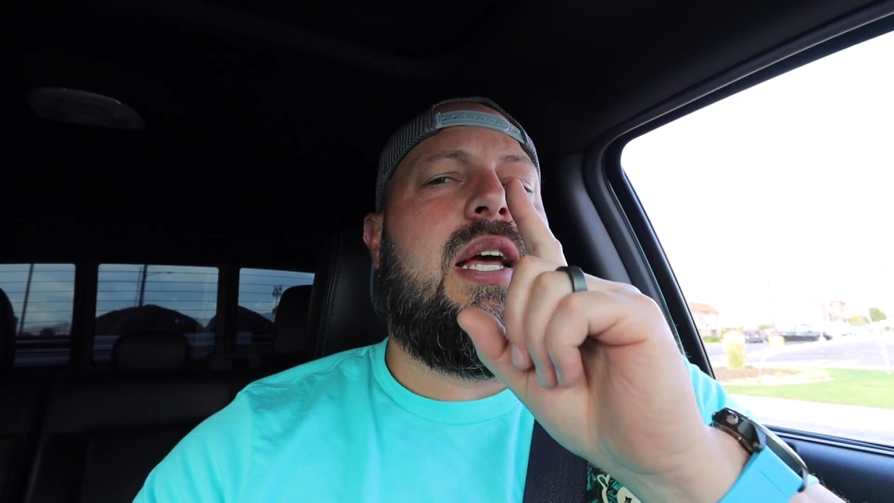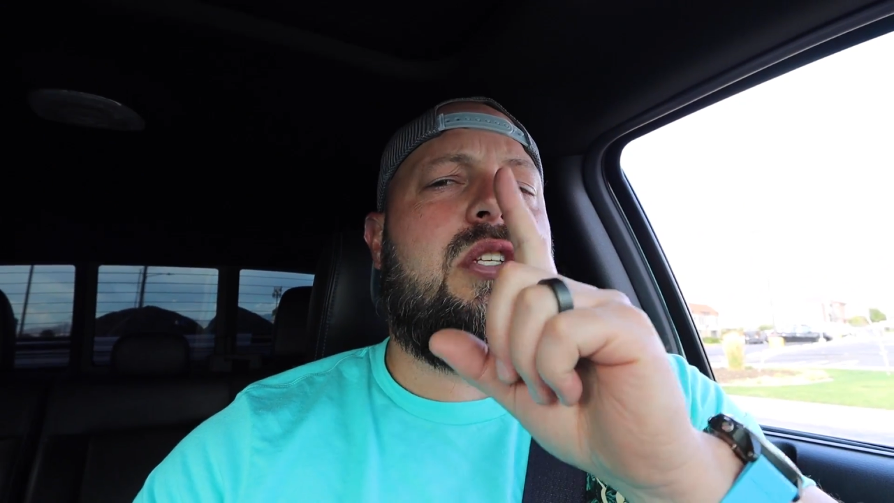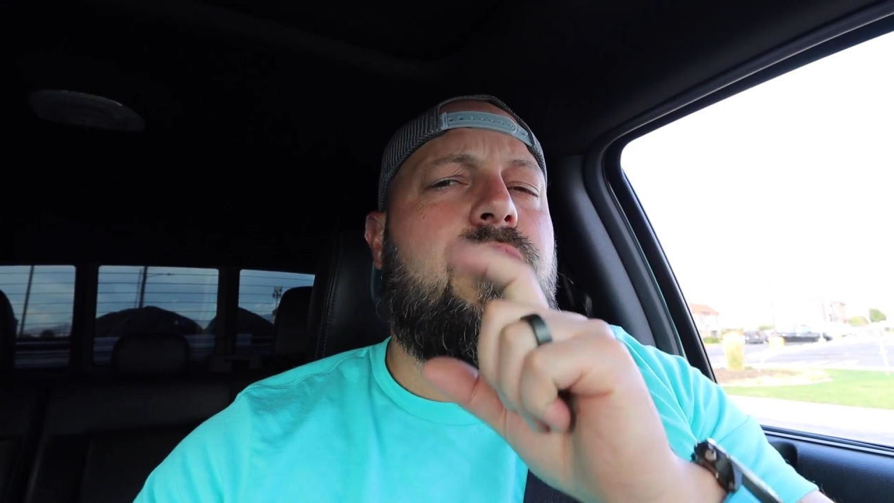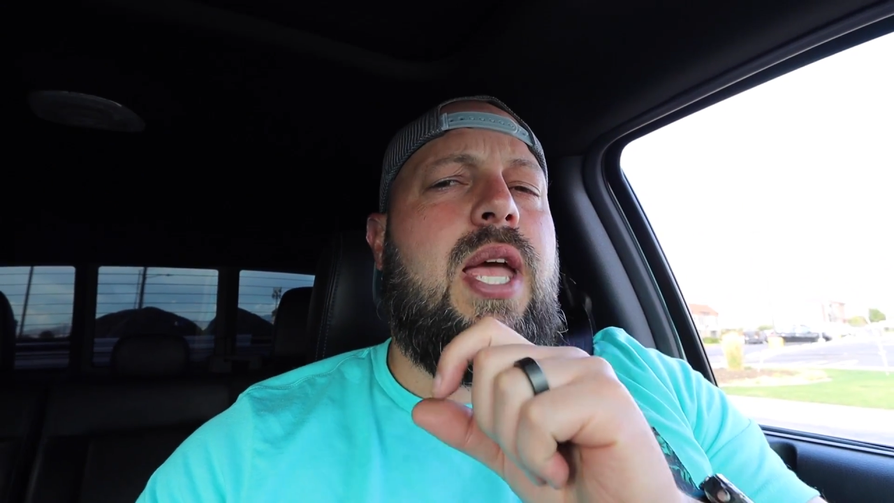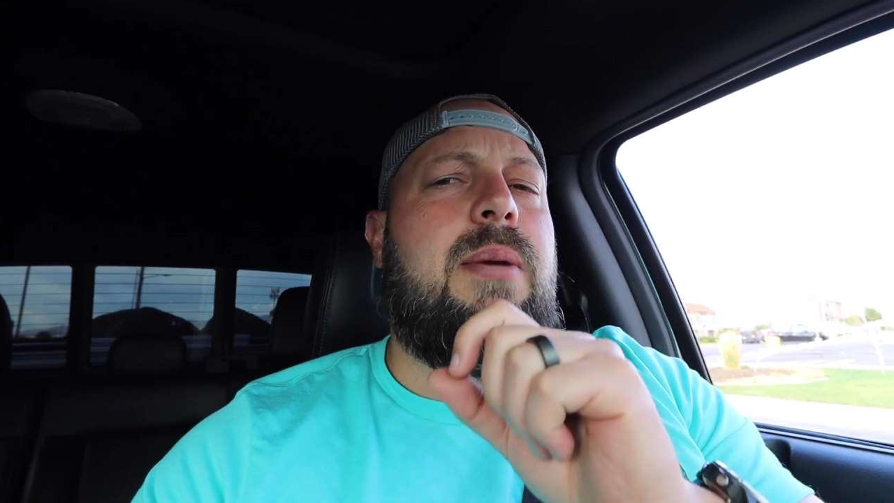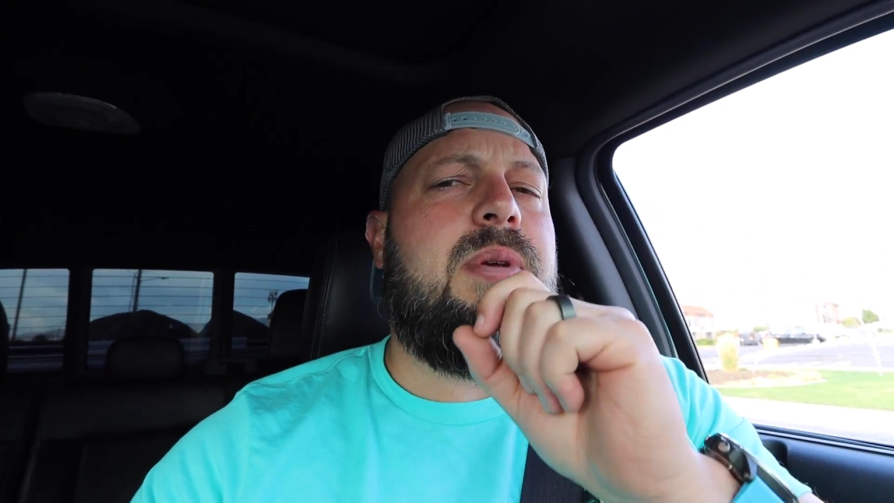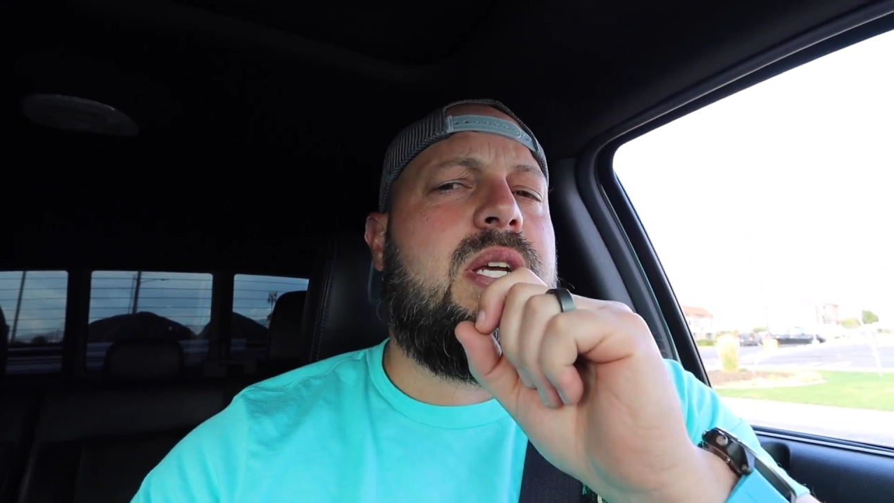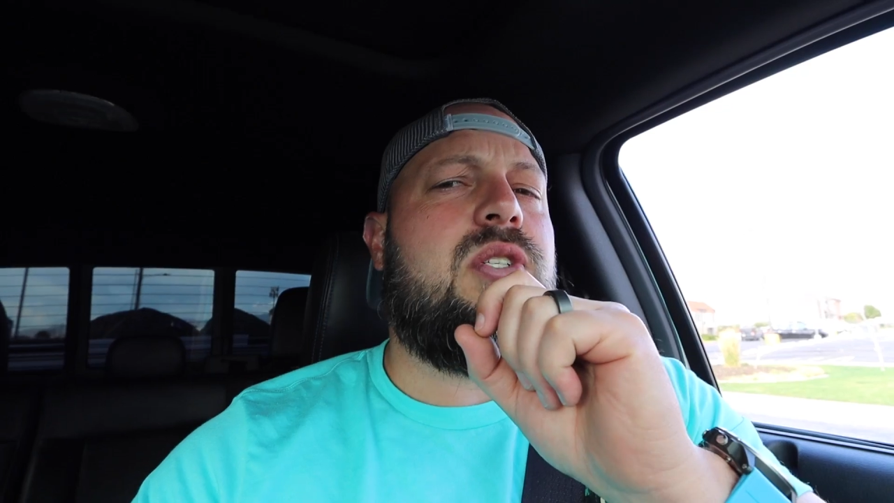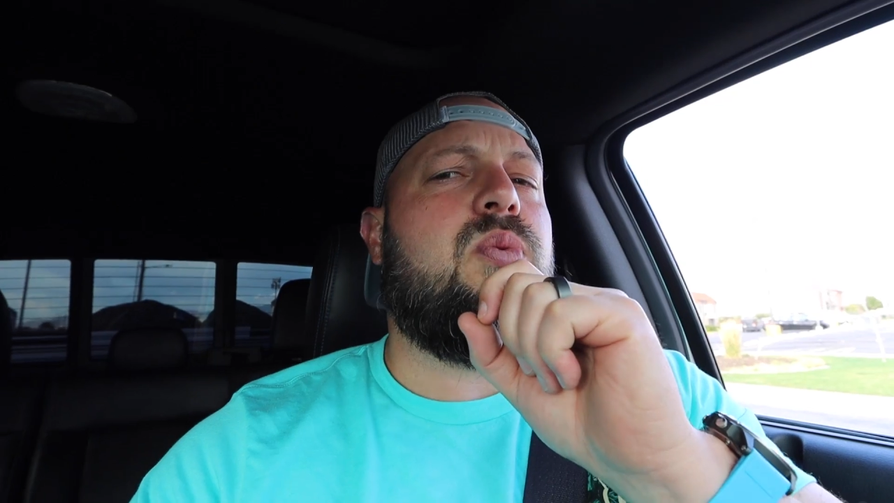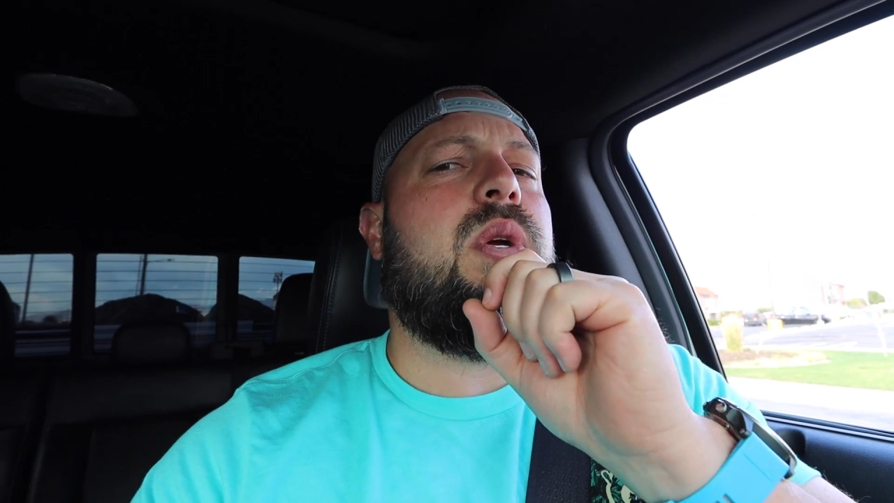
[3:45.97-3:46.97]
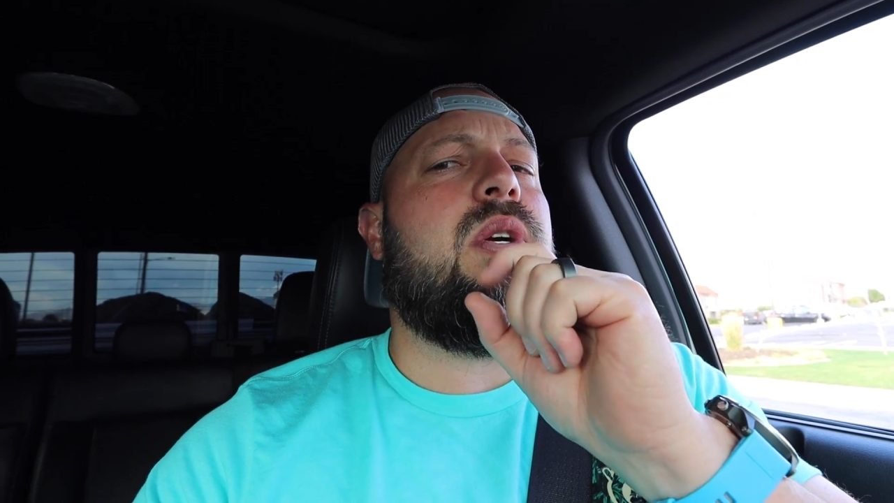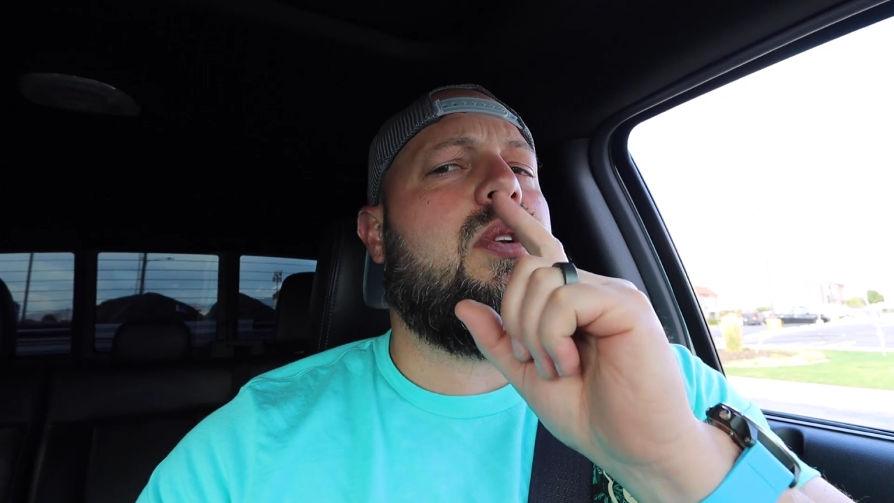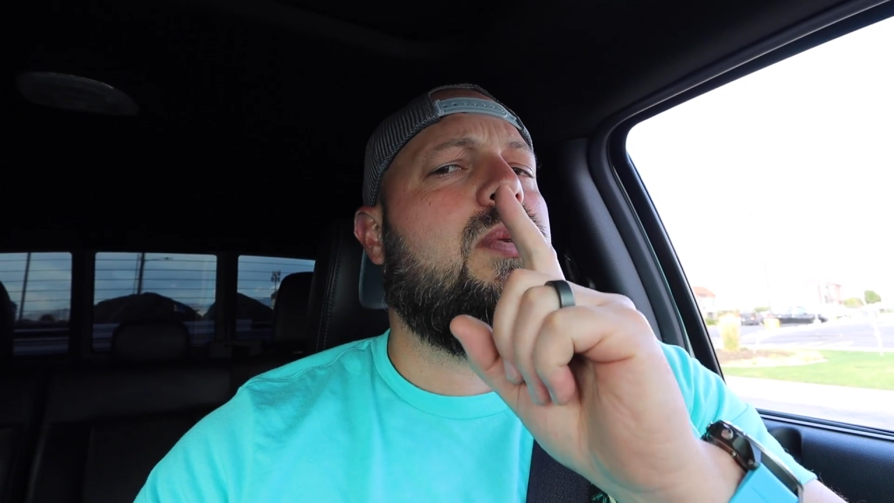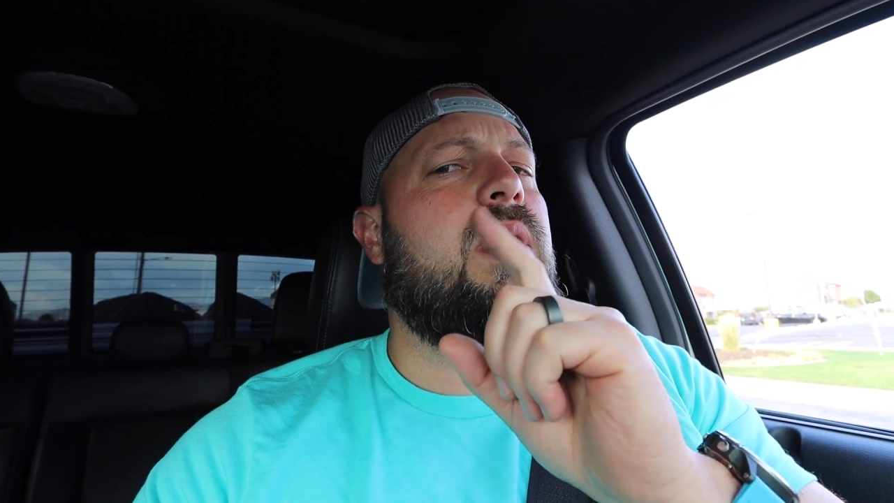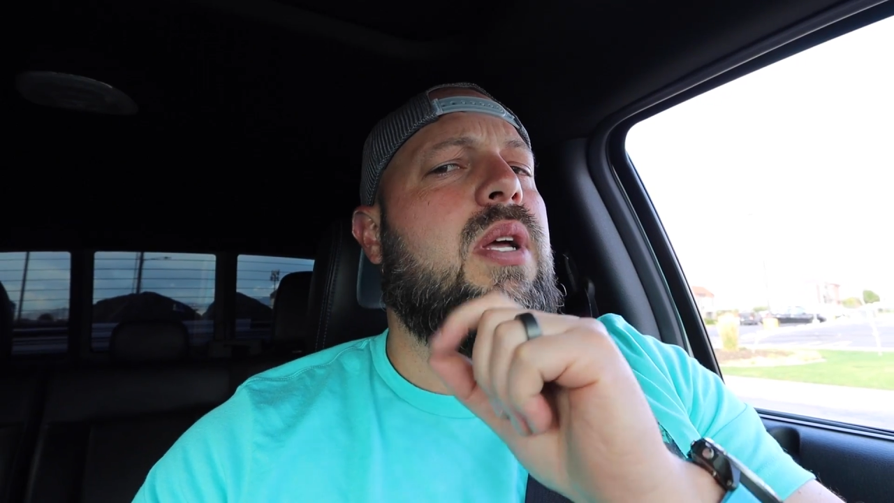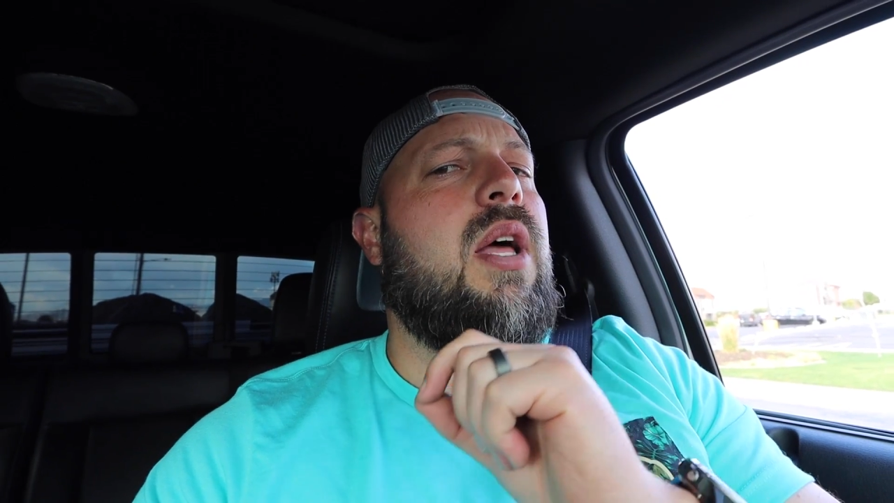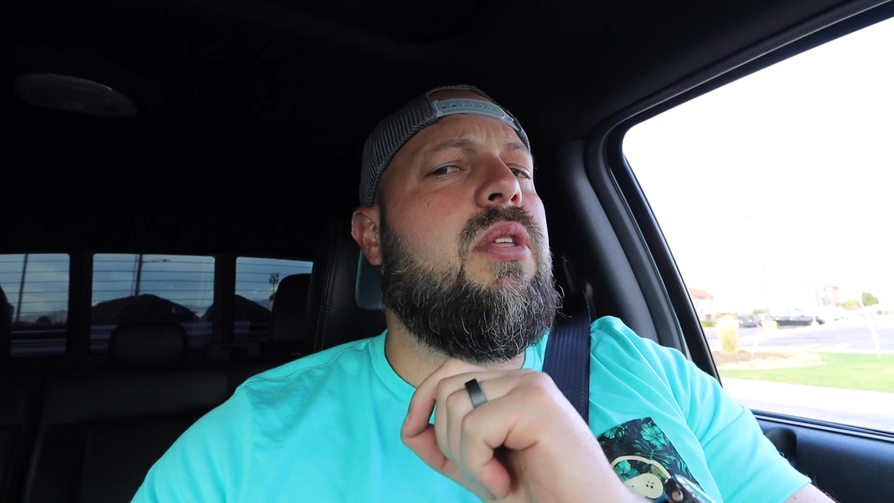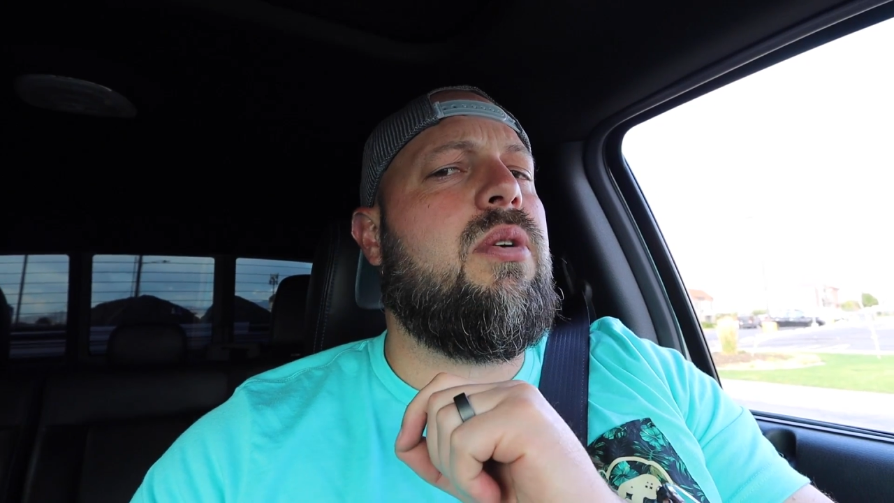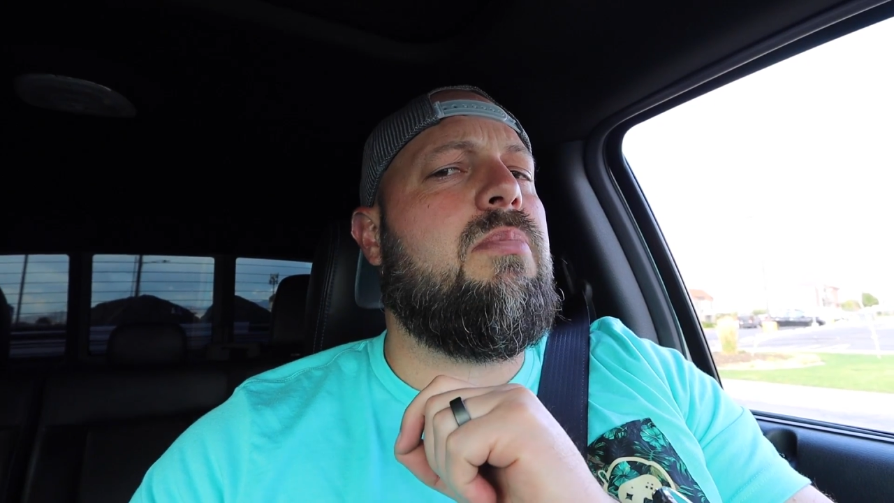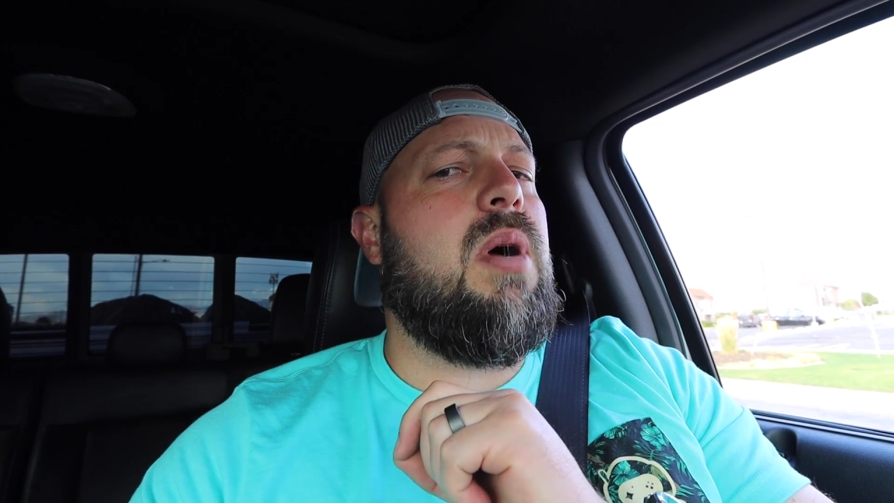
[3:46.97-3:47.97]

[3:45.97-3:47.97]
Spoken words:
it's okay because we are doing other